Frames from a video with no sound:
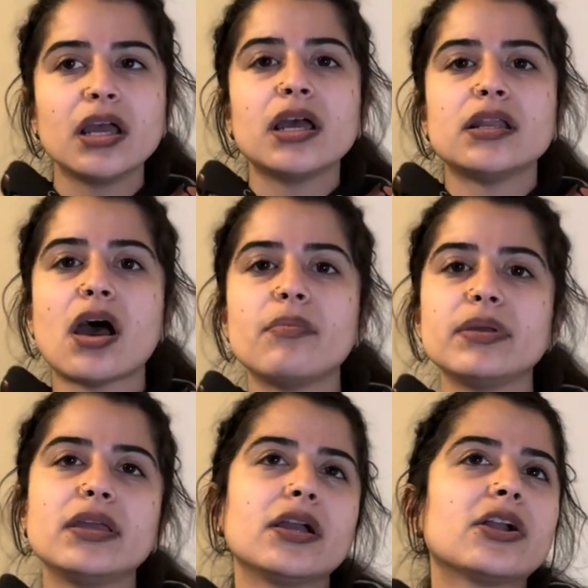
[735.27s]
Yes. Not be
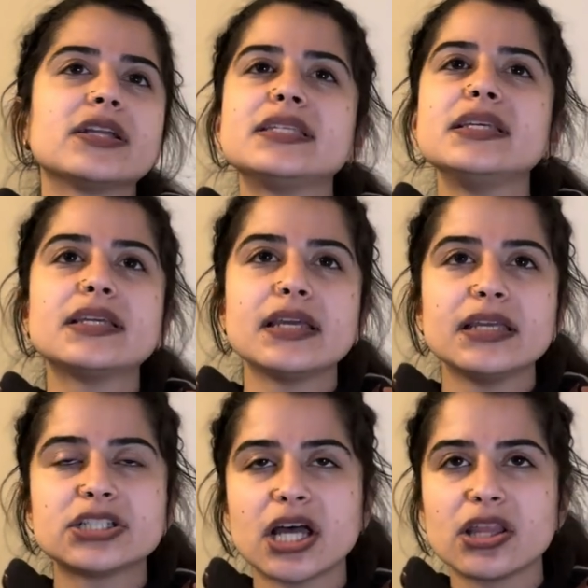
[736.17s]
here critiquing
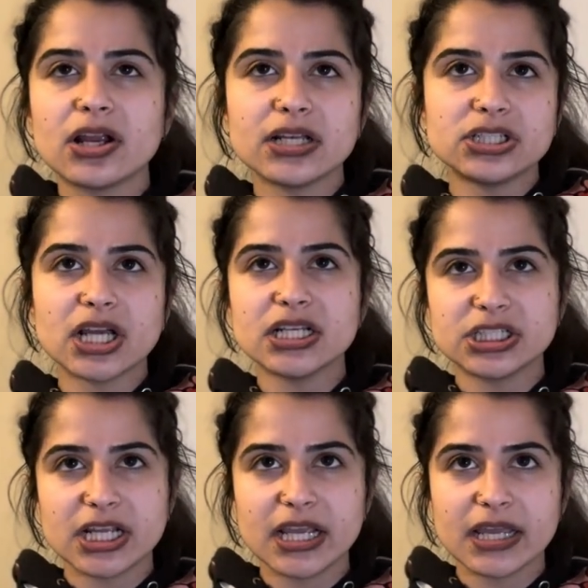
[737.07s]
each other and judging.